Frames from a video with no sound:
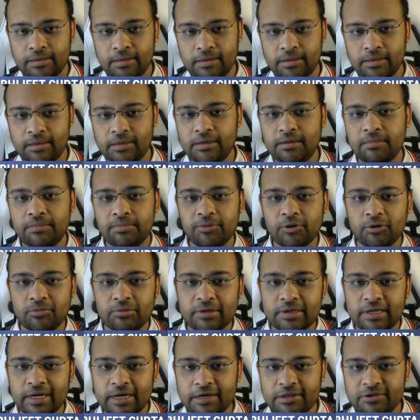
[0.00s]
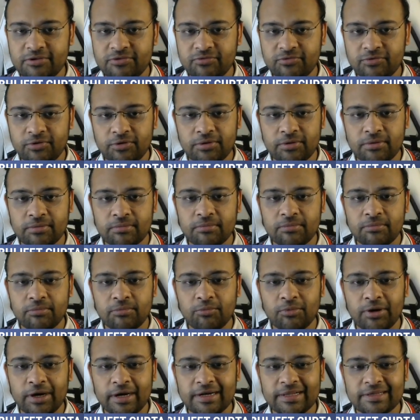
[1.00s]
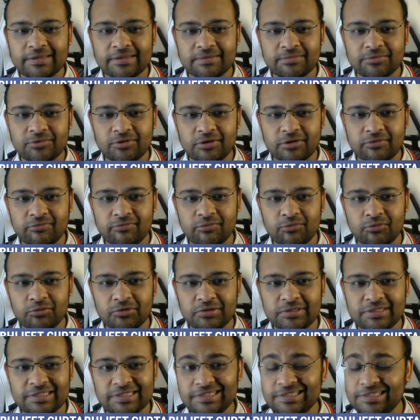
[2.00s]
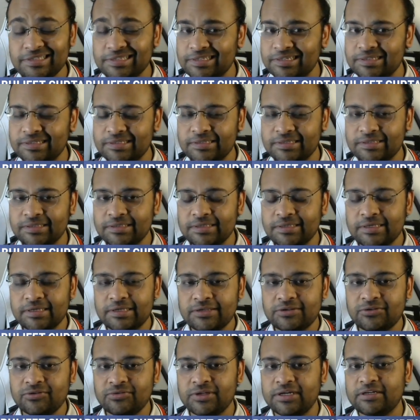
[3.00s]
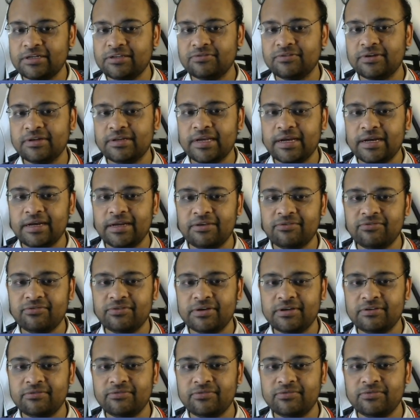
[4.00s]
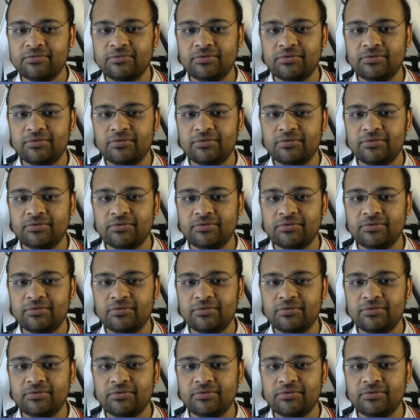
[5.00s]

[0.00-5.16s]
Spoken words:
Probably knight h4, white has some sort of rook c6. So that's why knight e5